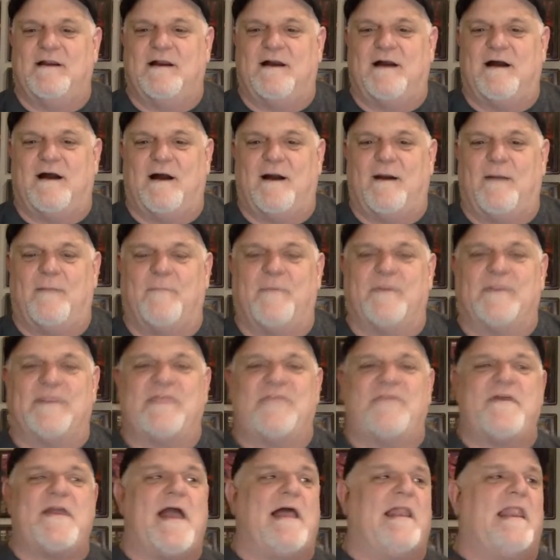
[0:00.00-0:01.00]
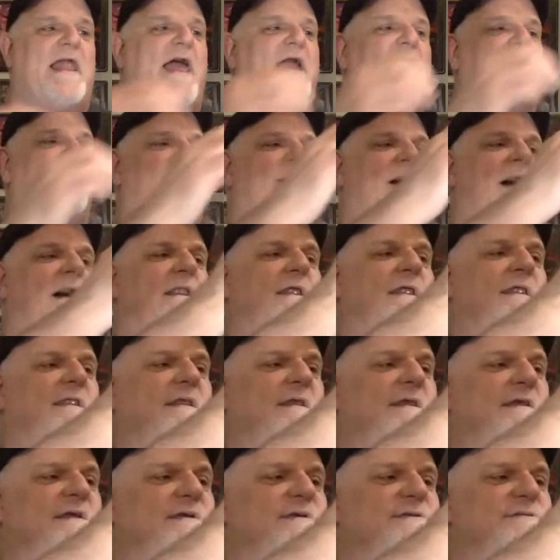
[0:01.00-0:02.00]
But the thing I like about
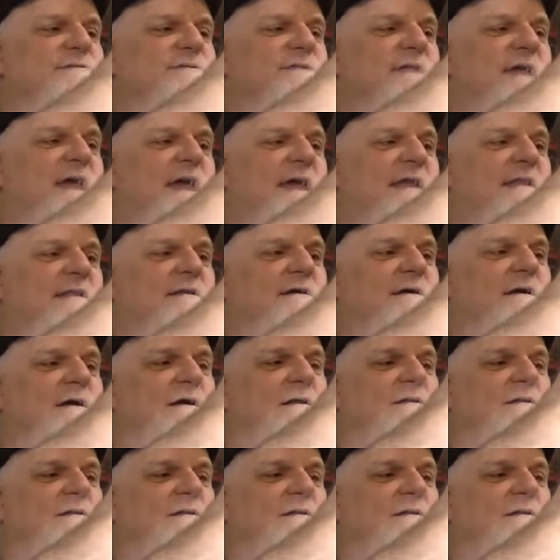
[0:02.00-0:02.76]
it is that